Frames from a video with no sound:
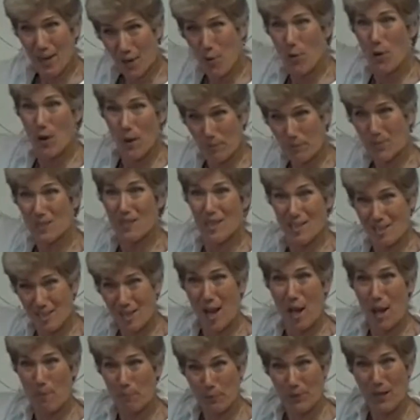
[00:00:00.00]
to go up to the
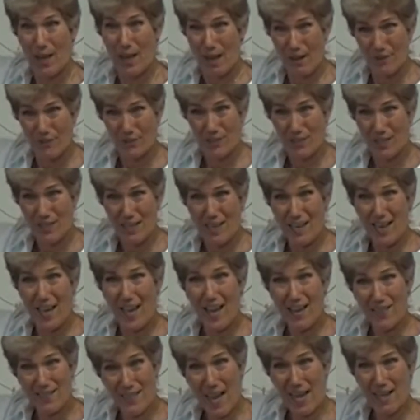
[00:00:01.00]
top left.
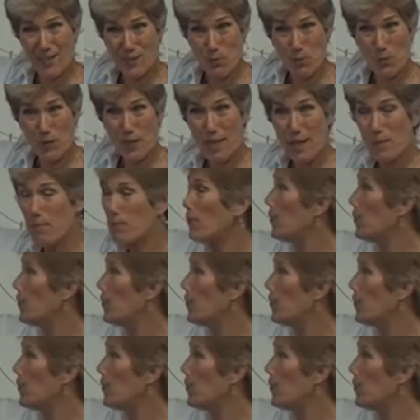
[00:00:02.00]
And that's where they